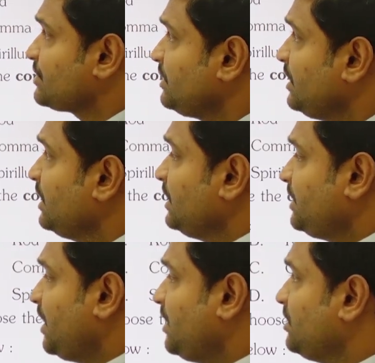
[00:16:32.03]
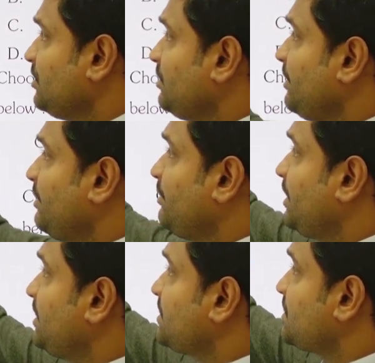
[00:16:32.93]
endomembrane
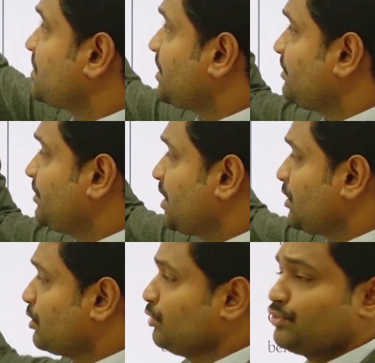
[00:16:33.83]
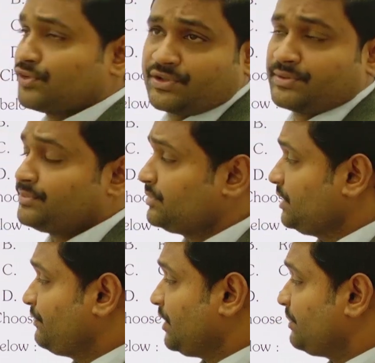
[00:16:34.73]
system includes, if you
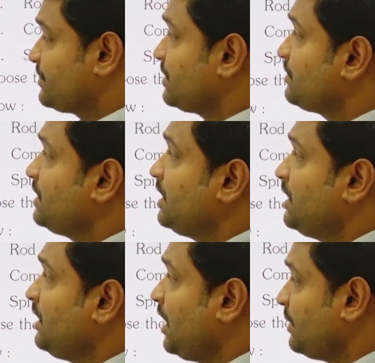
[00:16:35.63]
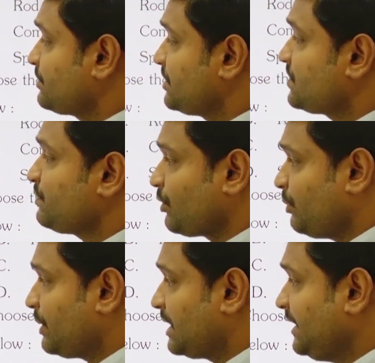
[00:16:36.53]
observe the options properly,
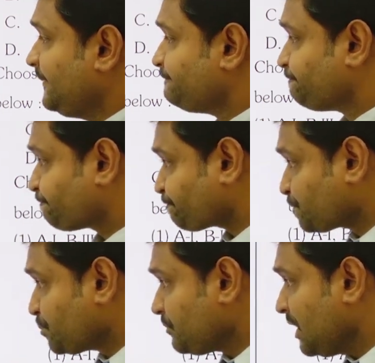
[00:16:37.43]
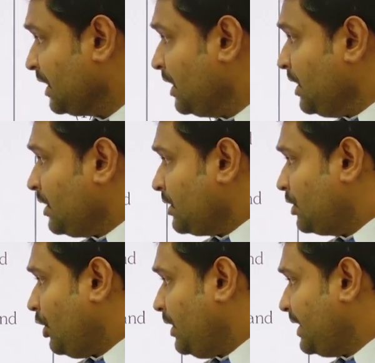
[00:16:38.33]
Golgi
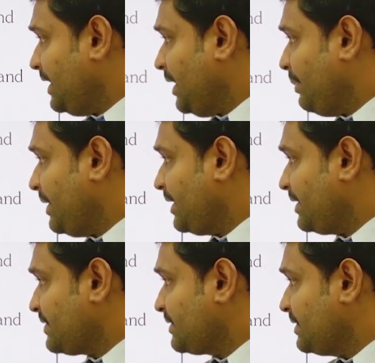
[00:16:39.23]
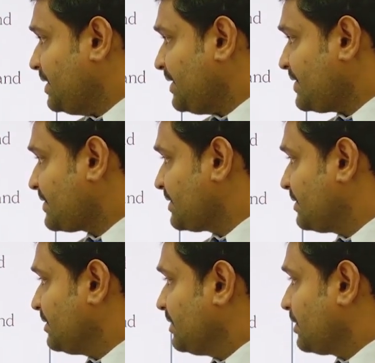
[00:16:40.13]
apparatus, yes.
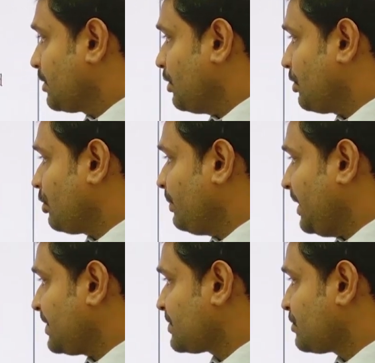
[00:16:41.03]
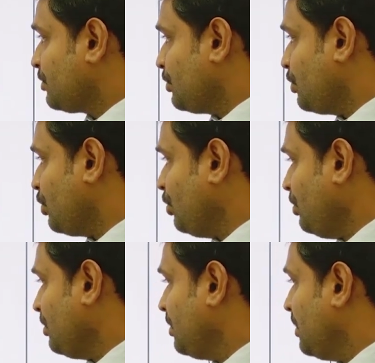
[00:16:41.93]
Chloroplast, no.
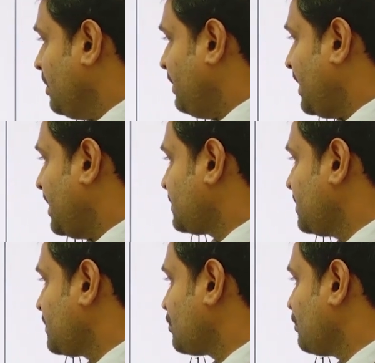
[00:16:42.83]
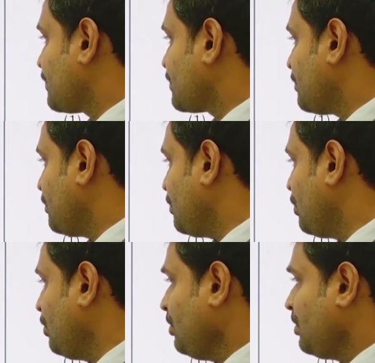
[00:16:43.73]
Peroxisomes, no.
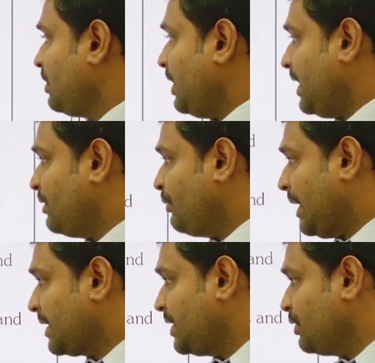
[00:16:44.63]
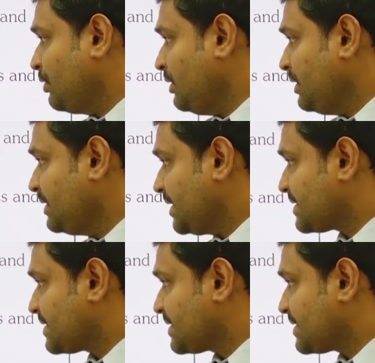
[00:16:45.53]
And vacuole, yes.